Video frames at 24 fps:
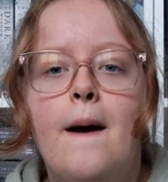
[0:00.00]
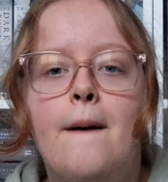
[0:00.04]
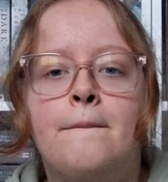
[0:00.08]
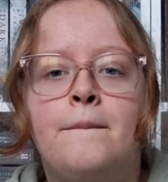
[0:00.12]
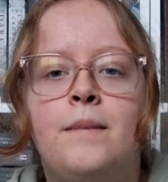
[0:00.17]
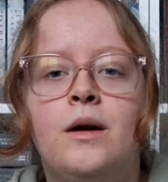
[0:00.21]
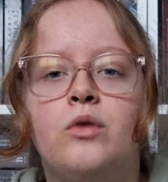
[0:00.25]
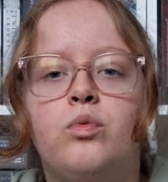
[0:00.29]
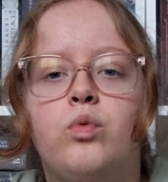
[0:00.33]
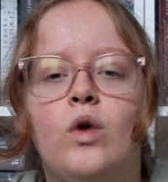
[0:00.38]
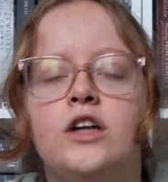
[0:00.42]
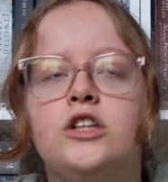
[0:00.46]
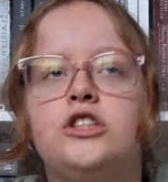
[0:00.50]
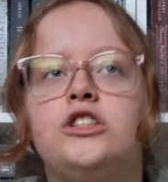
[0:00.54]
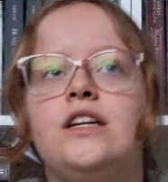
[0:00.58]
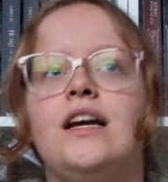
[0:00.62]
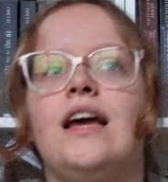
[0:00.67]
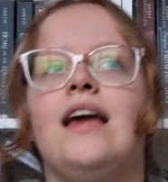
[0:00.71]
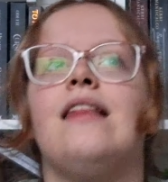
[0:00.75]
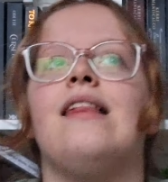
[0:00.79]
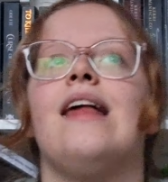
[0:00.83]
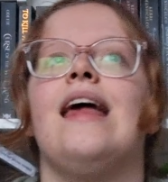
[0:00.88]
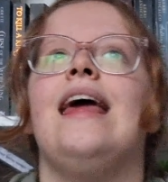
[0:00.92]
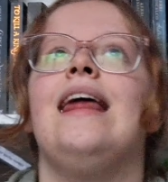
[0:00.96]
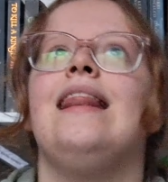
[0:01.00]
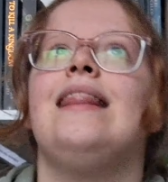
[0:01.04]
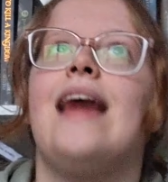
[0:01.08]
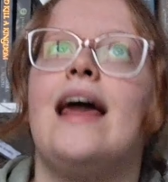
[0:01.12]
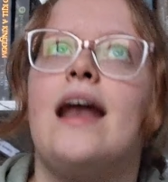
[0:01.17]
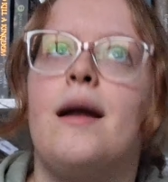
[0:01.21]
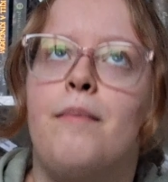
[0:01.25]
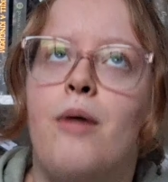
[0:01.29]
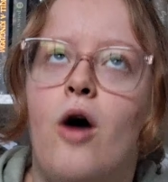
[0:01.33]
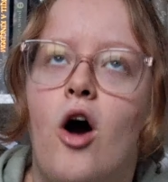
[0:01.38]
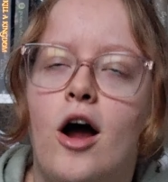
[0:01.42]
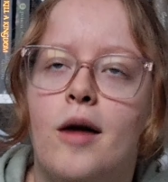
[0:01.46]
But once she's in that
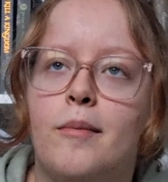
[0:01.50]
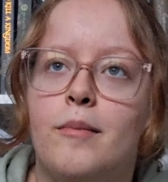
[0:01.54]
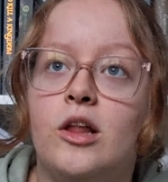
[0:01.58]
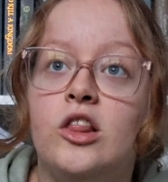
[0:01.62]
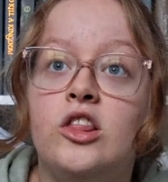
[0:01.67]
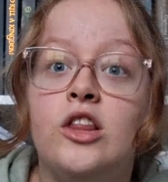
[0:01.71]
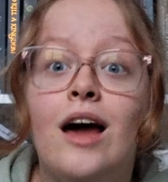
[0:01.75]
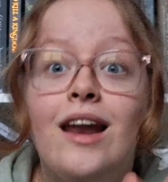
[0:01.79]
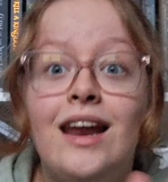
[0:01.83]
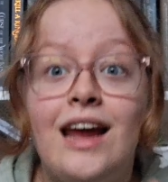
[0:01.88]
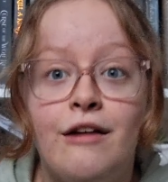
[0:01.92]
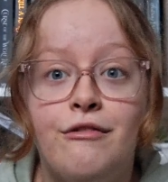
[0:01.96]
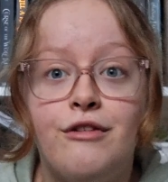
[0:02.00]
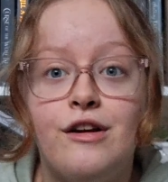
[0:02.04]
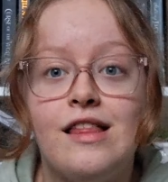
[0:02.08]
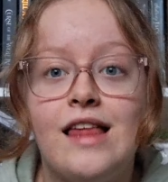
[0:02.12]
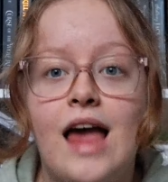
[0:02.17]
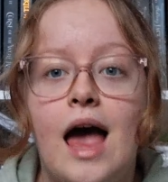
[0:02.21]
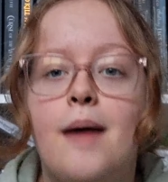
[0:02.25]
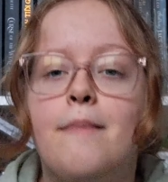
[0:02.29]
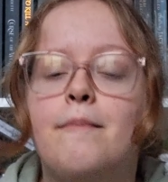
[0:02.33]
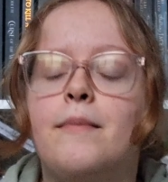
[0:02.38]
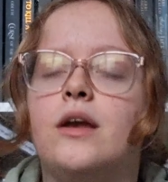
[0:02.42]
apartment, not every time,